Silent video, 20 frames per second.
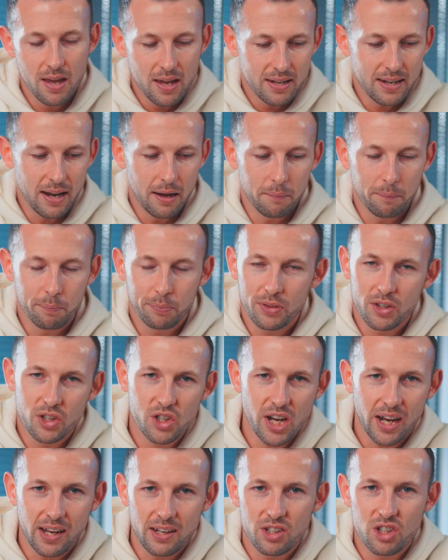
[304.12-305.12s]
Now,
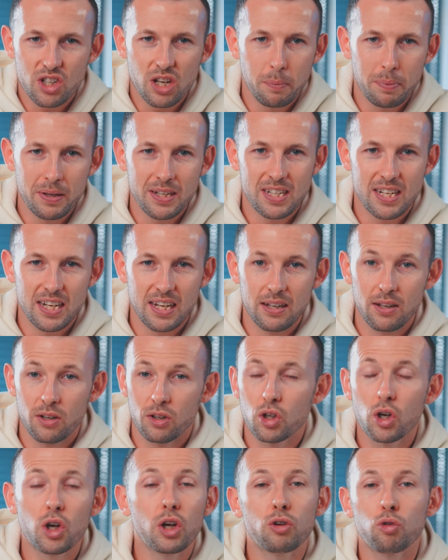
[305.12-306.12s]
ChatGPT
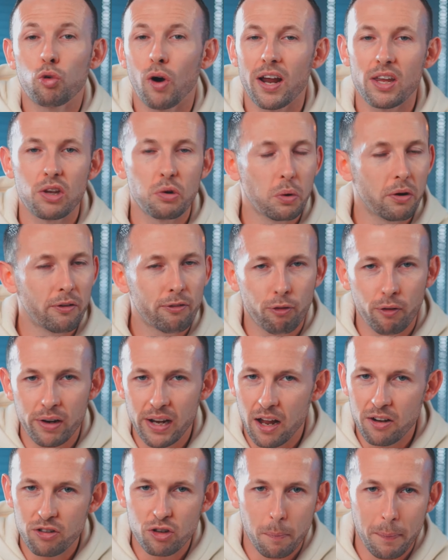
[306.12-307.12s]
could write you a
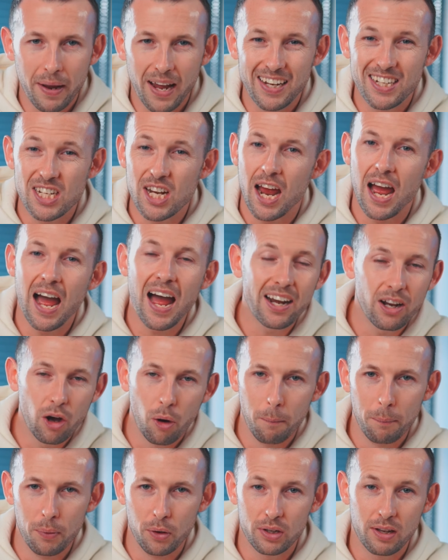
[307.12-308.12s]
300-page
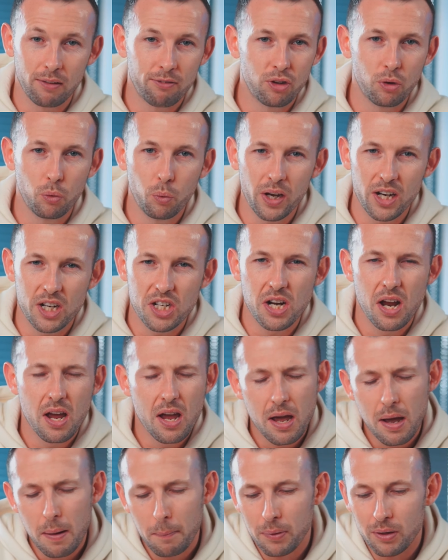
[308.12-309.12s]
adult book if you wish,
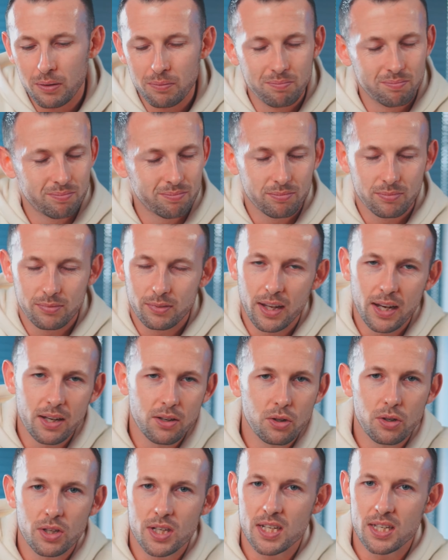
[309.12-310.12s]
but then
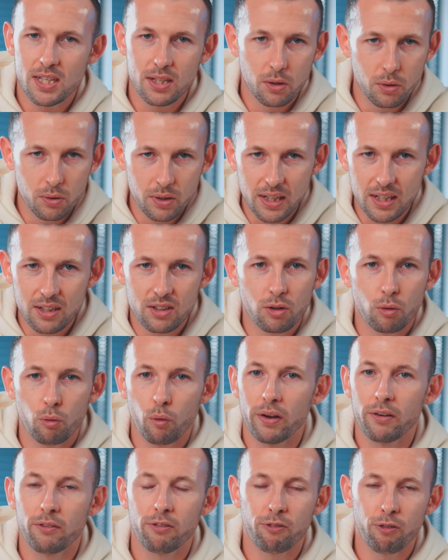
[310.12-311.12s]
you'd still need to
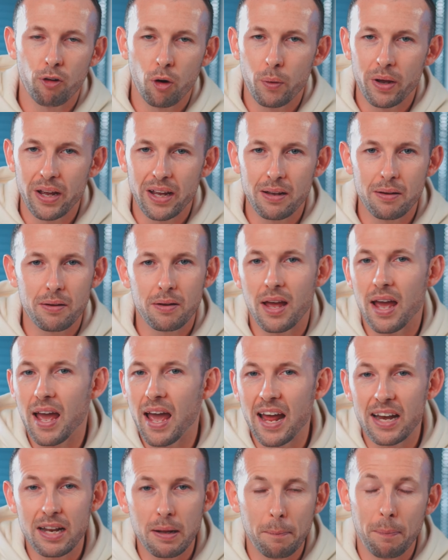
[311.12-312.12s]
read through it,
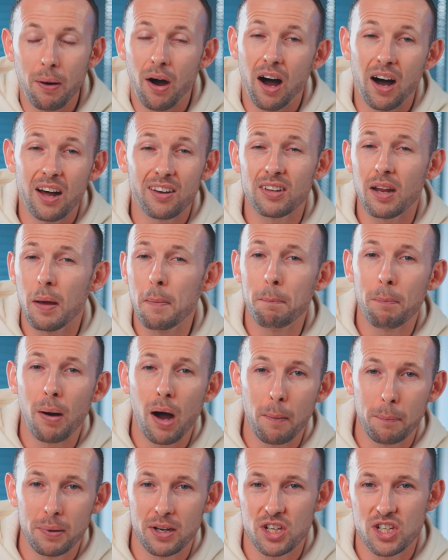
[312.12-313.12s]
edit parts, and
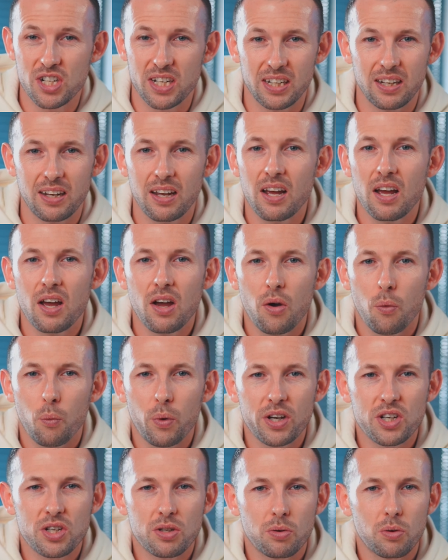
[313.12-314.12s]
publish it,
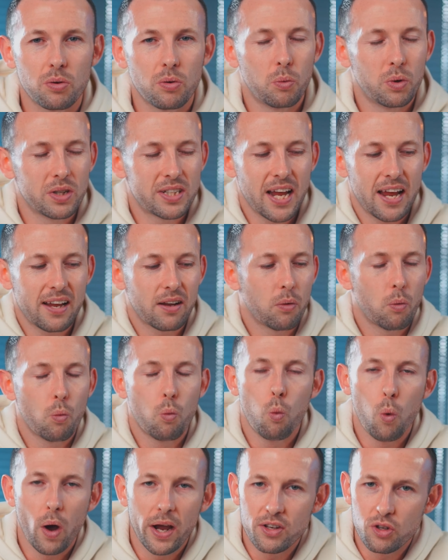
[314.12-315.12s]
which would take
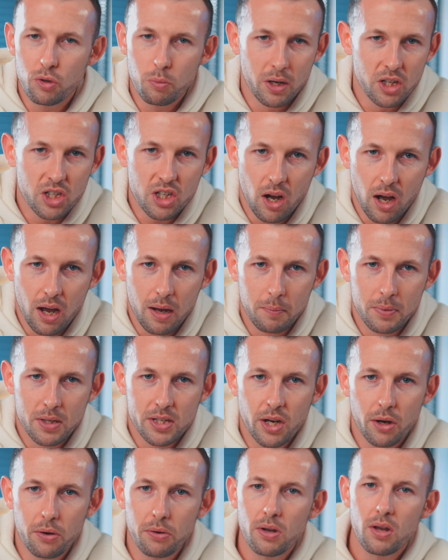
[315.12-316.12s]
way too much time.
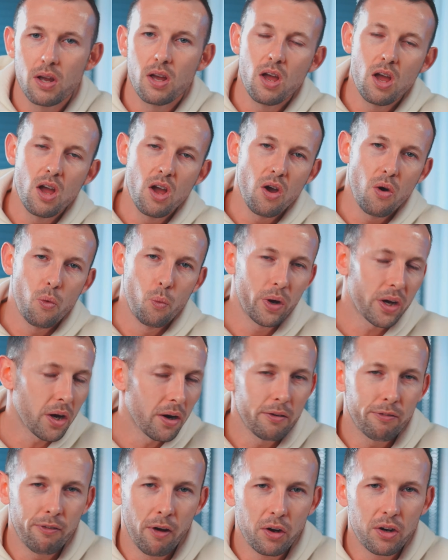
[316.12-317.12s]
So we're going
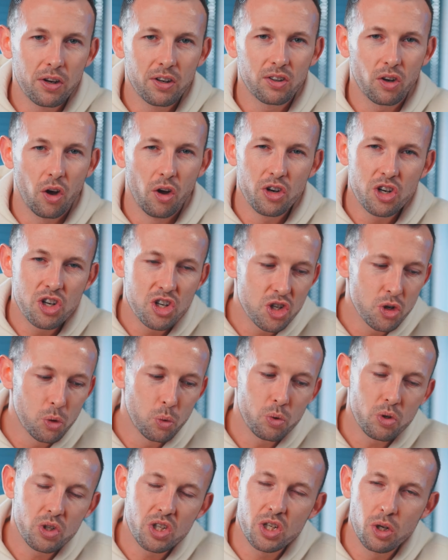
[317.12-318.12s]
to focus on
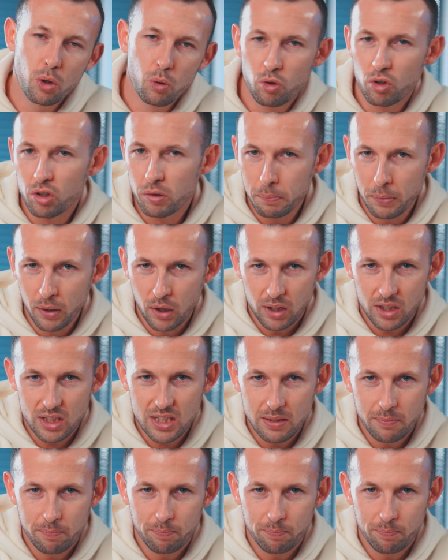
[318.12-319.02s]
short children's books.